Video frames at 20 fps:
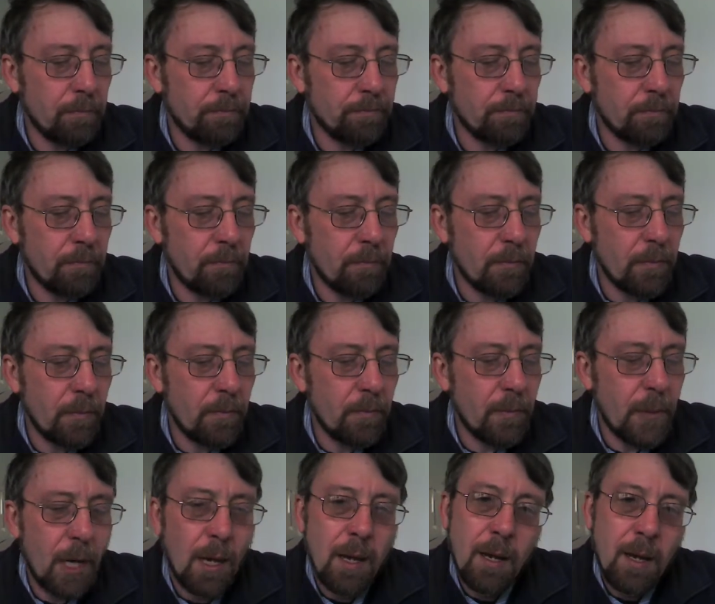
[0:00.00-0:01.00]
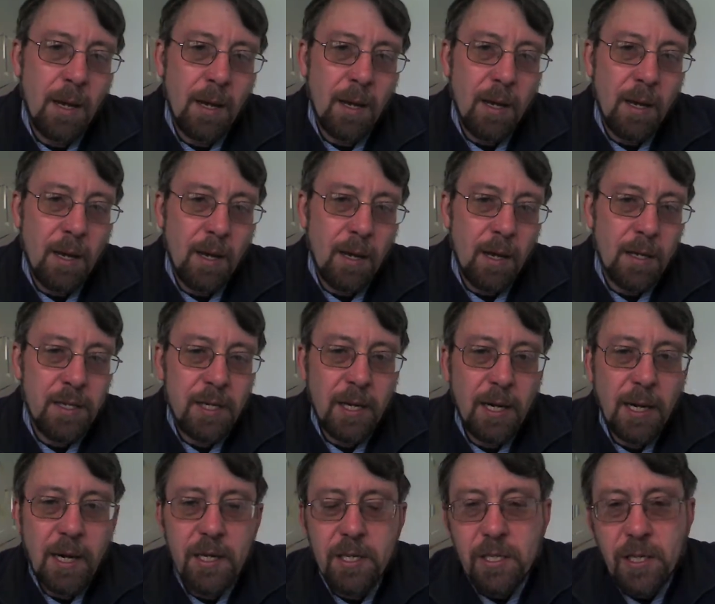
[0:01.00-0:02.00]
As a class teacher, I
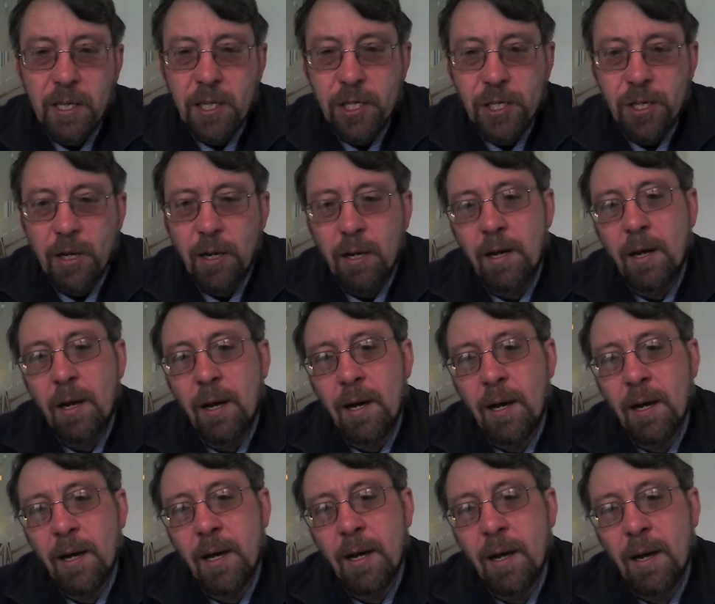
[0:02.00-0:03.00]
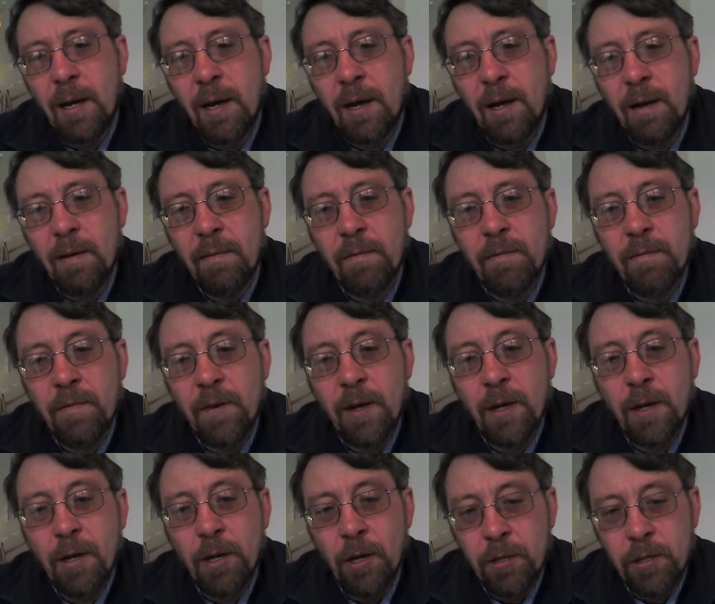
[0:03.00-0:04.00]
have learnt heaps
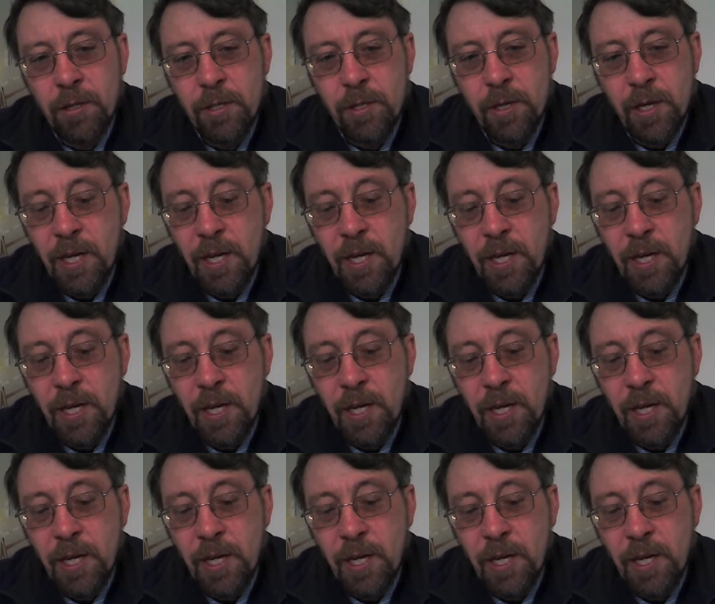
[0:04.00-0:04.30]
this year.